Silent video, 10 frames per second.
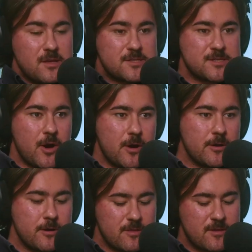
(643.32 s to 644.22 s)

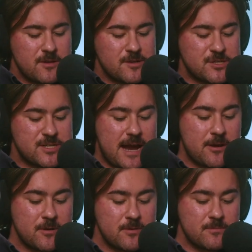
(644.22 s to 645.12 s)
So the
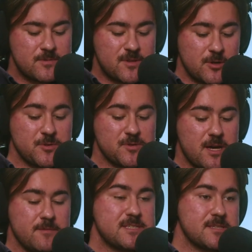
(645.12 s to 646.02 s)
Shadow Social
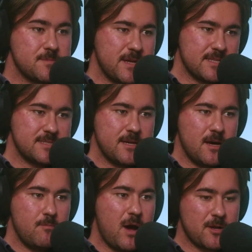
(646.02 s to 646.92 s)
Services
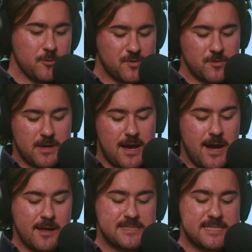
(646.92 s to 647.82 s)
Minister, Michael
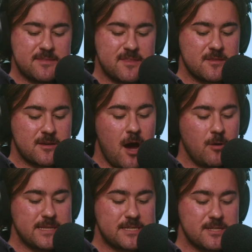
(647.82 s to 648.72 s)
Sukkar, said that the
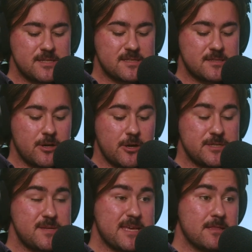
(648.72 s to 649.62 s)
coalition's
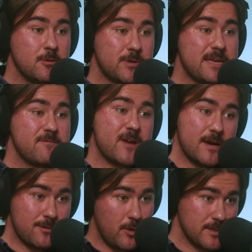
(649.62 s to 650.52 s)
going to be looking
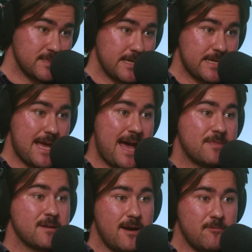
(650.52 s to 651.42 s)
very closely
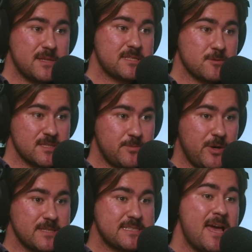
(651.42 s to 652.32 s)
at the government's
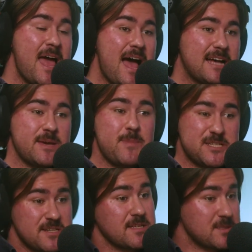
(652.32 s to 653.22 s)
response. As I
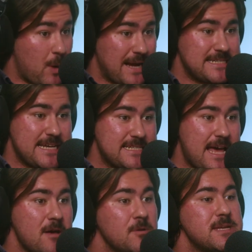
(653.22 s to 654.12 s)
mentioned, it's quite
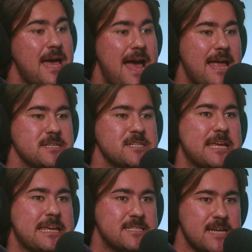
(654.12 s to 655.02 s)
detailed and
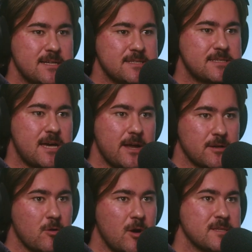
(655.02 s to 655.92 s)
it does cut
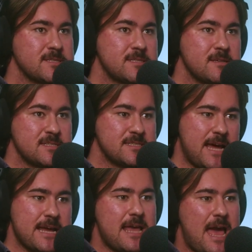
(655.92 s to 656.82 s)
across
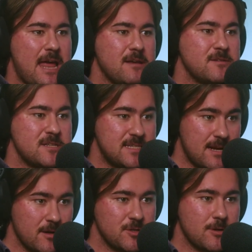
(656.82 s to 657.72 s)
state and
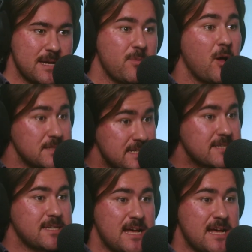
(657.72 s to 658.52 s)
territory politics